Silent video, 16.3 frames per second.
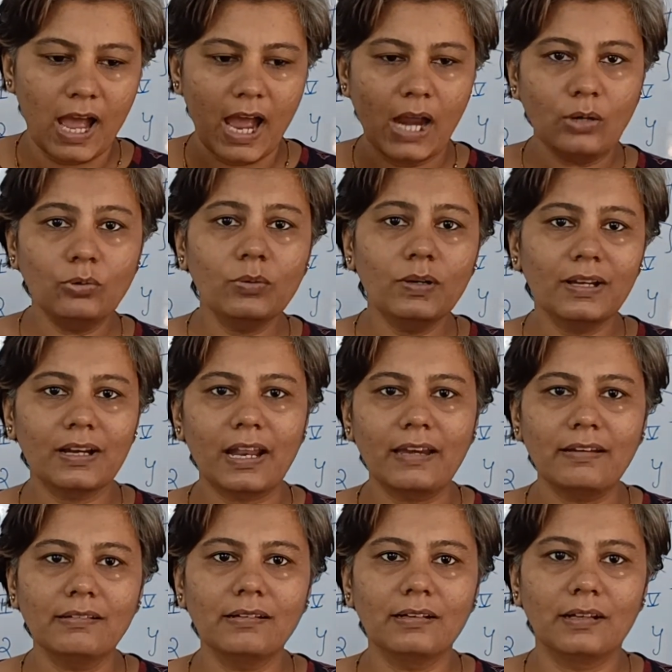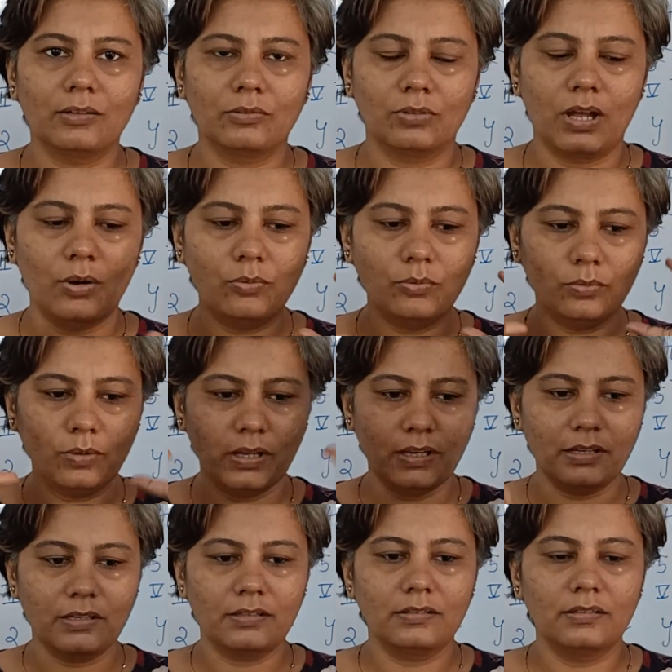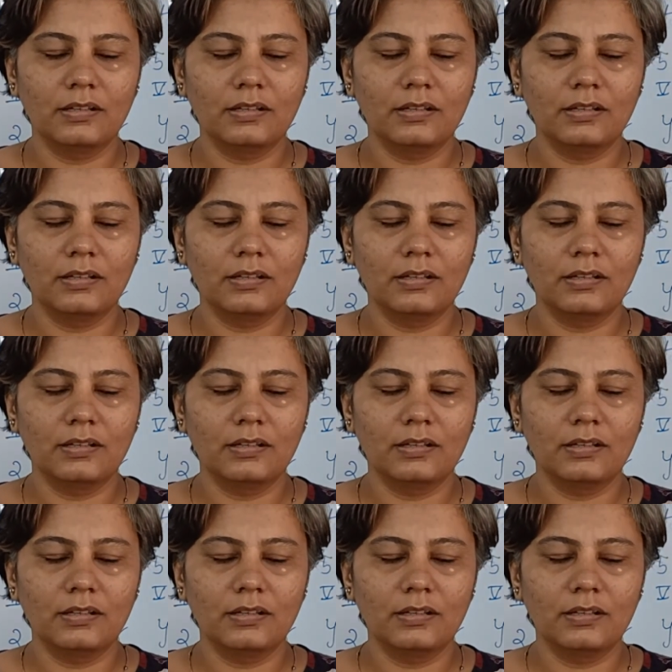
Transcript: How do I write it down? How do I